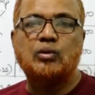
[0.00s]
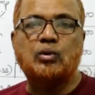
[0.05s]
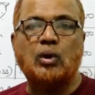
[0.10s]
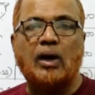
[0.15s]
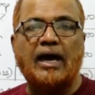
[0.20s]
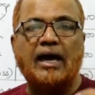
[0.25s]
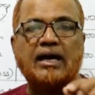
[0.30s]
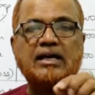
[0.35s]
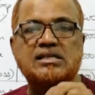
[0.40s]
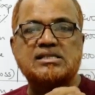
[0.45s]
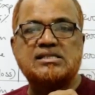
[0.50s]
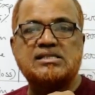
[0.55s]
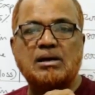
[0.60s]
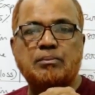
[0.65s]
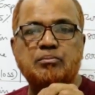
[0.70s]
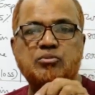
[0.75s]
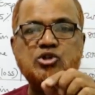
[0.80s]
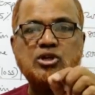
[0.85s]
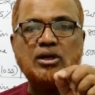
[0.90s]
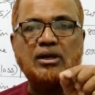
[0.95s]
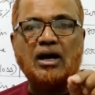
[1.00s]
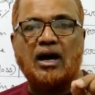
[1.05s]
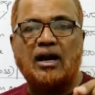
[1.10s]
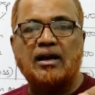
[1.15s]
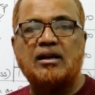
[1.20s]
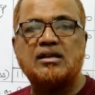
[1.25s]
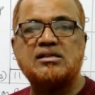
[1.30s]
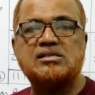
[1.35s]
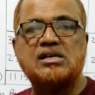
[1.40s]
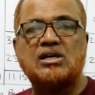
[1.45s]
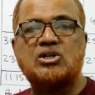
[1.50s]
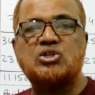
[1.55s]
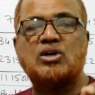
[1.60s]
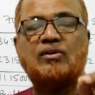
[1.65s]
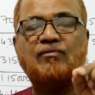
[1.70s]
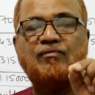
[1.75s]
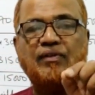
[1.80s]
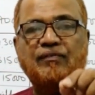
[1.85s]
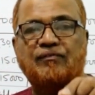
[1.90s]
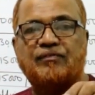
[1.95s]
So exemption under
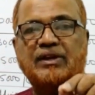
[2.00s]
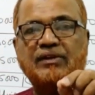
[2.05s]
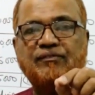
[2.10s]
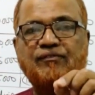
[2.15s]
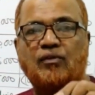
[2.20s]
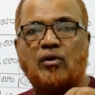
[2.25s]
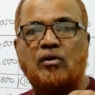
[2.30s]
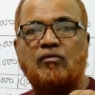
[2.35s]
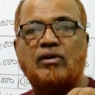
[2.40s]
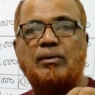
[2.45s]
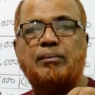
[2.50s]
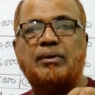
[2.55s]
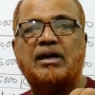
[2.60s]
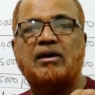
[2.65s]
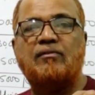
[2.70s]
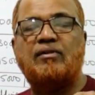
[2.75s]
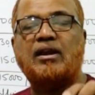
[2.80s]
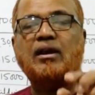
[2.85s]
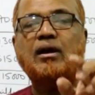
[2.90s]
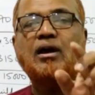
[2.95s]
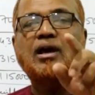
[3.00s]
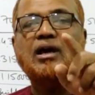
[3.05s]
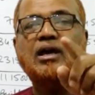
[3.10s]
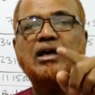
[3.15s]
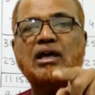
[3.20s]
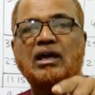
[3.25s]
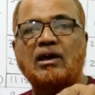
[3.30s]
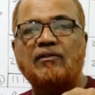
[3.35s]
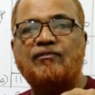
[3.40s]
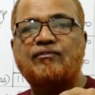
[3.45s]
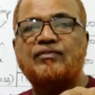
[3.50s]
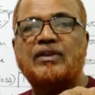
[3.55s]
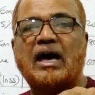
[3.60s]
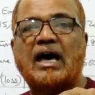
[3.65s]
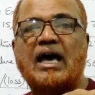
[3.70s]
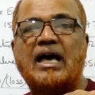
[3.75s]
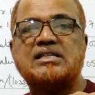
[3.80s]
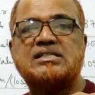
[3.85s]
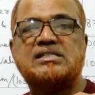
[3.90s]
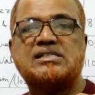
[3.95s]
section 54 will be given if
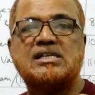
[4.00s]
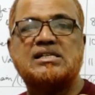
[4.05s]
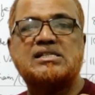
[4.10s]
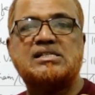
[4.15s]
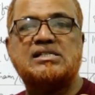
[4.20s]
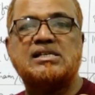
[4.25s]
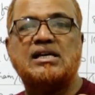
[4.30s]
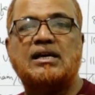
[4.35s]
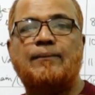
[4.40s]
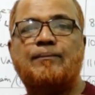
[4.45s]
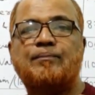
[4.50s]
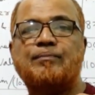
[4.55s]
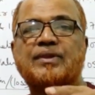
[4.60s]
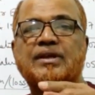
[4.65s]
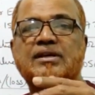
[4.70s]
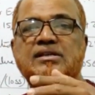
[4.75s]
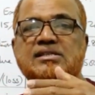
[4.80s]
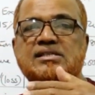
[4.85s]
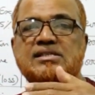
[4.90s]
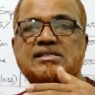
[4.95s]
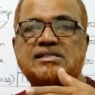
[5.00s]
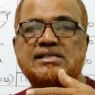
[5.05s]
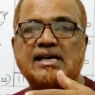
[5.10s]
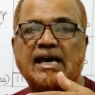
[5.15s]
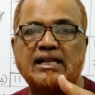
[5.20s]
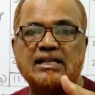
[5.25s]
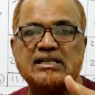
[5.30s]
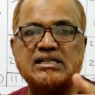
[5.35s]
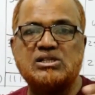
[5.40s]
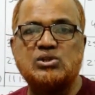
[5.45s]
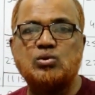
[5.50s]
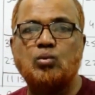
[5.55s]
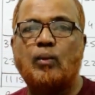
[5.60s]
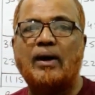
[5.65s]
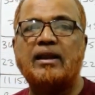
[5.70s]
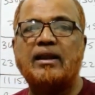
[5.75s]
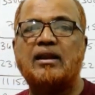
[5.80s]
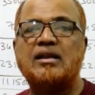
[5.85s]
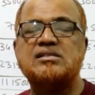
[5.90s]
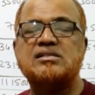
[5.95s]
the assessee sells
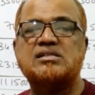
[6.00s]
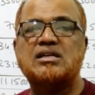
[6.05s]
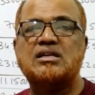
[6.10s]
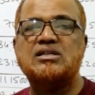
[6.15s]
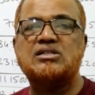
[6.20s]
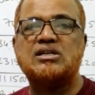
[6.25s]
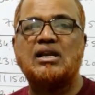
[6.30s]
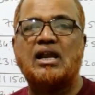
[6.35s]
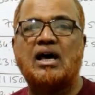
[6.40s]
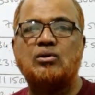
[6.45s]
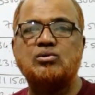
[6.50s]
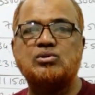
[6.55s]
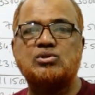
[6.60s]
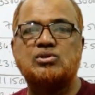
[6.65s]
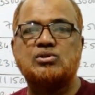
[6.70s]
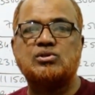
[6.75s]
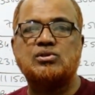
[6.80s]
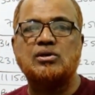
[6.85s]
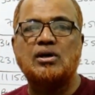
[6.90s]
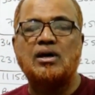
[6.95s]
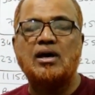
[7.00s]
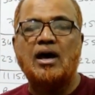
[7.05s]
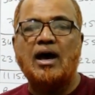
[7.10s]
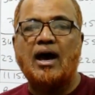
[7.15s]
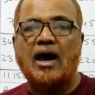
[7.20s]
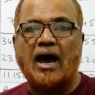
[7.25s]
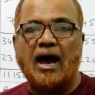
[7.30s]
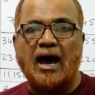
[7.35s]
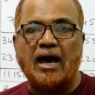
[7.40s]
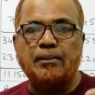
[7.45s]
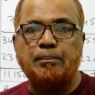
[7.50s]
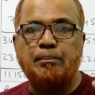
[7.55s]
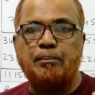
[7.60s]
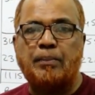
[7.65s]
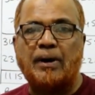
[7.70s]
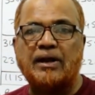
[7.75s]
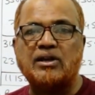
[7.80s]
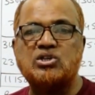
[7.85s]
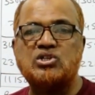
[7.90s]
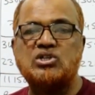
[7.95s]
one residential house
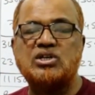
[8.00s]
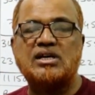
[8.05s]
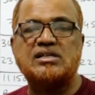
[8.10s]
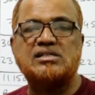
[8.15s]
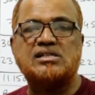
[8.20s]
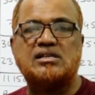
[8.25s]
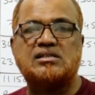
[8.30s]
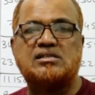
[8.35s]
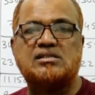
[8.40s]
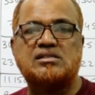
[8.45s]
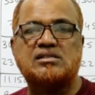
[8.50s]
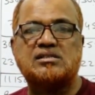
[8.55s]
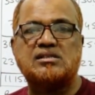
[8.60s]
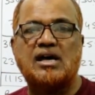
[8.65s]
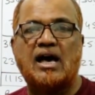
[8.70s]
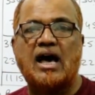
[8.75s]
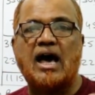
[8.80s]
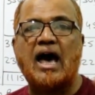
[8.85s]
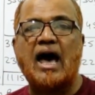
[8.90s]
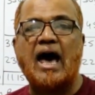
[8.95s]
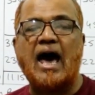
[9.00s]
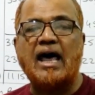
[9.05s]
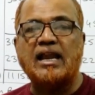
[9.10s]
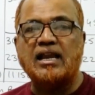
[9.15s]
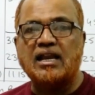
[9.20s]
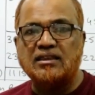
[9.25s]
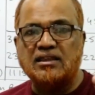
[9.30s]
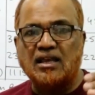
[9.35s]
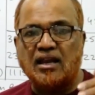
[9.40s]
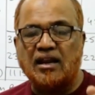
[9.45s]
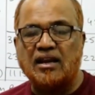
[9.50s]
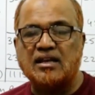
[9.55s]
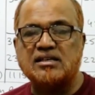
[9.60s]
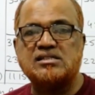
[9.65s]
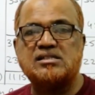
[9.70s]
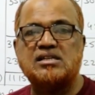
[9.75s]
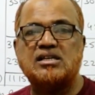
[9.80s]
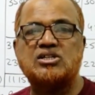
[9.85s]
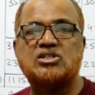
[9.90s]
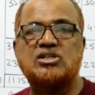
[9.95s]
and purchases another
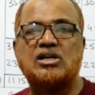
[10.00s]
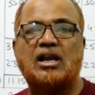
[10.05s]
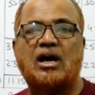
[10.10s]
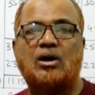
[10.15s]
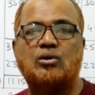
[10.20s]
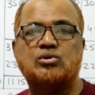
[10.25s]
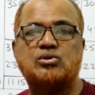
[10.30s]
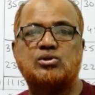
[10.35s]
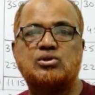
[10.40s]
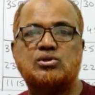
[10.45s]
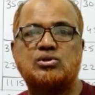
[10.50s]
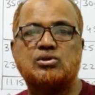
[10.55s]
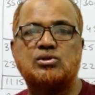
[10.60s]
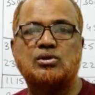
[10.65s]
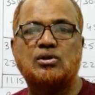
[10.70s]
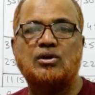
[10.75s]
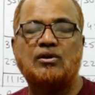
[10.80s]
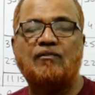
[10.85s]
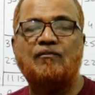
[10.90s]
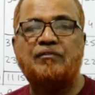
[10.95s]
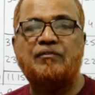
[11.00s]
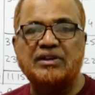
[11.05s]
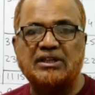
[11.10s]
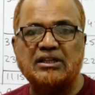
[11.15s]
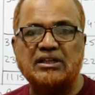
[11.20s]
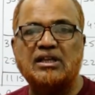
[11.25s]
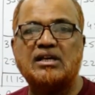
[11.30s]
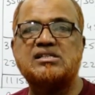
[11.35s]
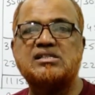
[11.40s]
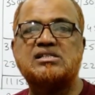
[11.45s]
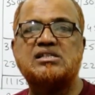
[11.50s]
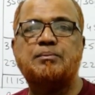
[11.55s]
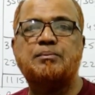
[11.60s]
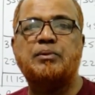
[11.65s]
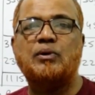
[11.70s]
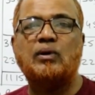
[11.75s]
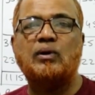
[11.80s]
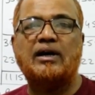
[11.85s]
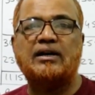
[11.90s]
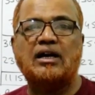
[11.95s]
residential house within the
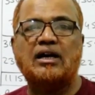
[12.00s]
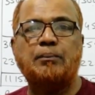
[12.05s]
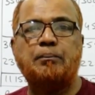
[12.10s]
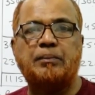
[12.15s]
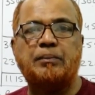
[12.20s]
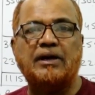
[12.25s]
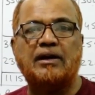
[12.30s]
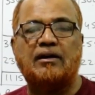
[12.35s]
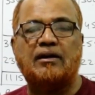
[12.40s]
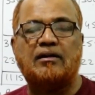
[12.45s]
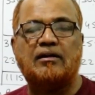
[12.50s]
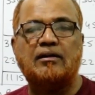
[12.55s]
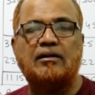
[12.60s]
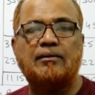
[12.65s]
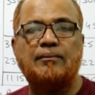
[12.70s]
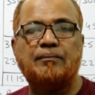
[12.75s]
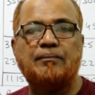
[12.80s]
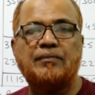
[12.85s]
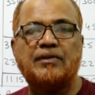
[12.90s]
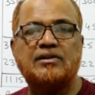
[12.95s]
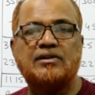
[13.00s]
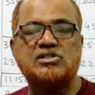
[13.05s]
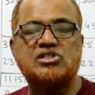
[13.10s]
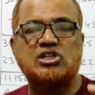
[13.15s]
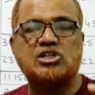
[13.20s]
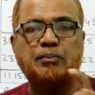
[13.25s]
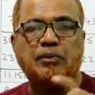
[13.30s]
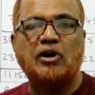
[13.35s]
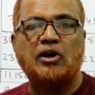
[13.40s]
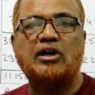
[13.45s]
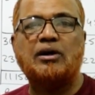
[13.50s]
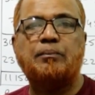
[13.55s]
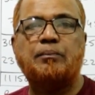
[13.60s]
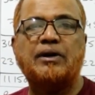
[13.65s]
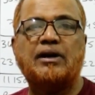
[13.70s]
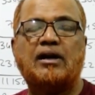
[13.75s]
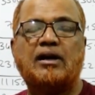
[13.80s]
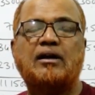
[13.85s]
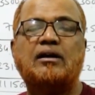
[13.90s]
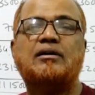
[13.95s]
stipulated period. Stipulated
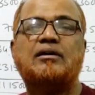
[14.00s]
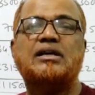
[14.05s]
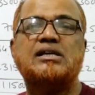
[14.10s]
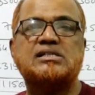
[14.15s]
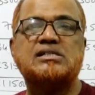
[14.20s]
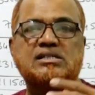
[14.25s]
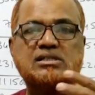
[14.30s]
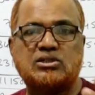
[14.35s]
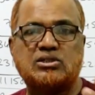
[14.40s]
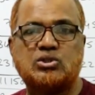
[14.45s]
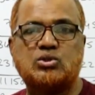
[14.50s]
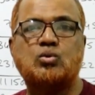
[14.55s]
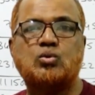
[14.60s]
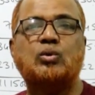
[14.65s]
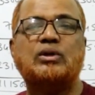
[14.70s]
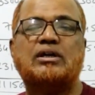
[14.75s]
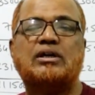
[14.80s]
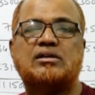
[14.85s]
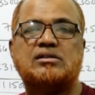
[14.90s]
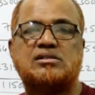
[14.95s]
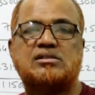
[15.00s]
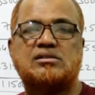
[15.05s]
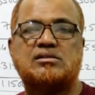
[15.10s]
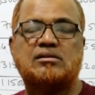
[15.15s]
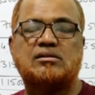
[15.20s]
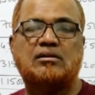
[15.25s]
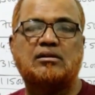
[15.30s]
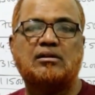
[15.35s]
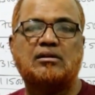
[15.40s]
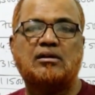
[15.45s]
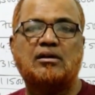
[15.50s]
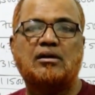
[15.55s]
period is two years.